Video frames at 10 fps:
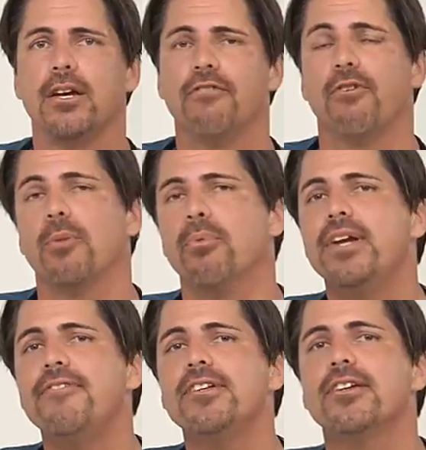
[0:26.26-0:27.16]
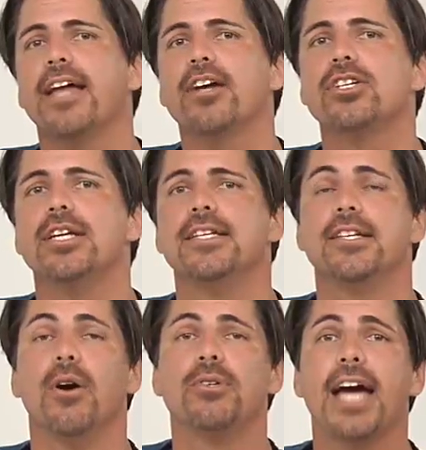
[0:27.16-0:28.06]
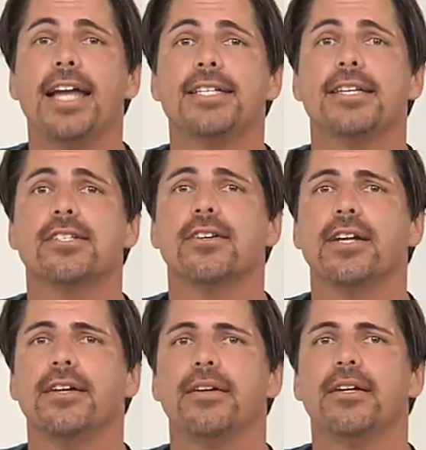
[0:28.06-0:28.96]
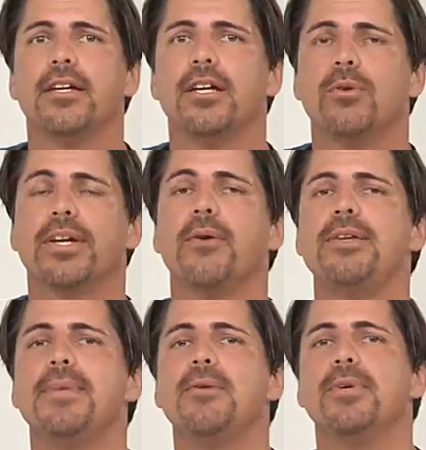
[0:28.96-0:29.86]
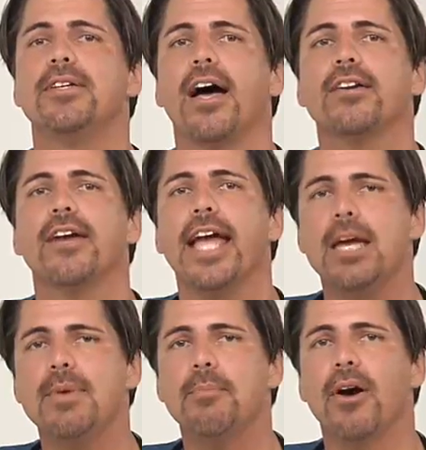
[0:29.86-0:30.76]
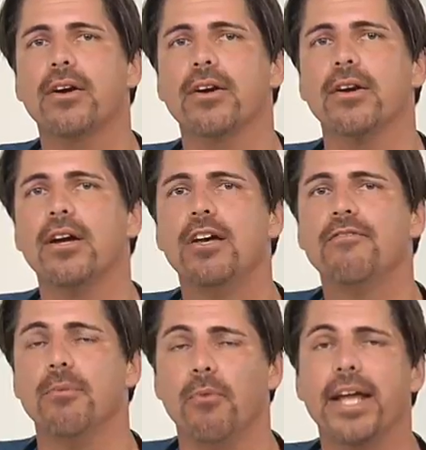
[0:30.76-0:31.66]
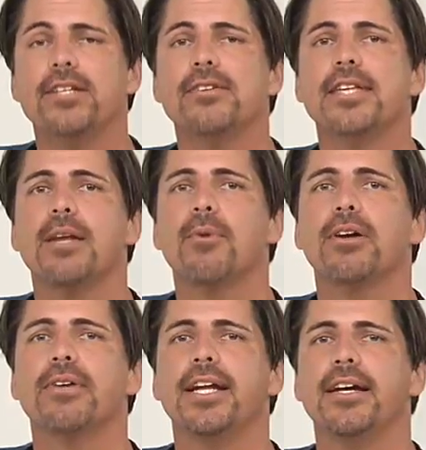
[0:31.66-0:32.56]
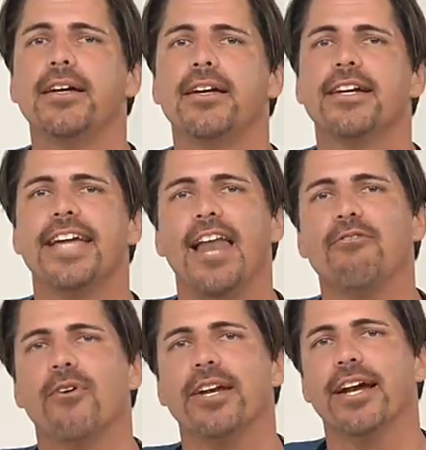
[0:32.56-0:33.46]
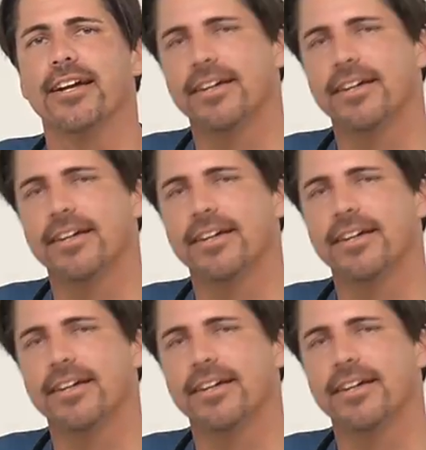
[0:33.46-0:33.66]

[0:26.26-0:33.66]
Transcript: For a brief introduction into otitis externa, we're going to meet with Dr. Amy Parker from Rancho Santa Margarita, California.